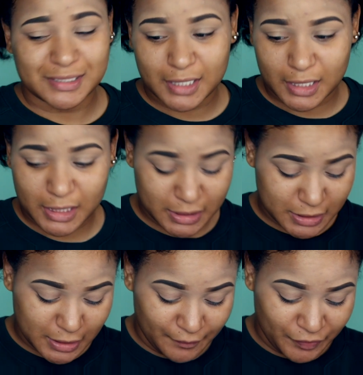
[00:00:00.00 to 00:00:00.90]
guys think it
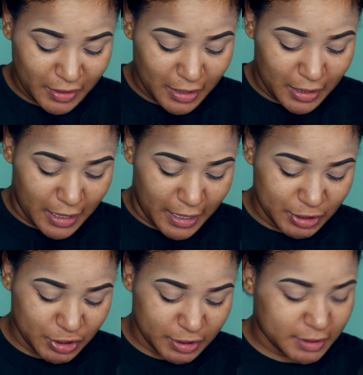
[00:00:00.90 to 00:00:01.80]
is.
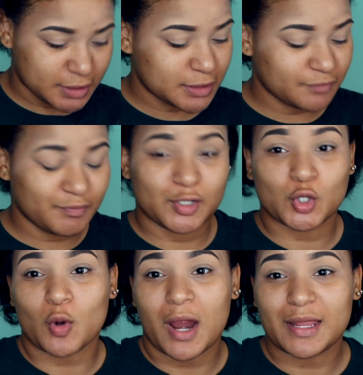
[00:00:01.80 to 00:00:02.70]
I just been
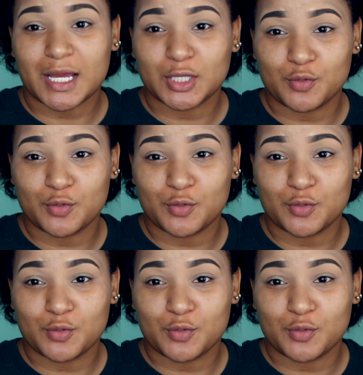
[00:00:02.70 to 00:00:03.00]
crying like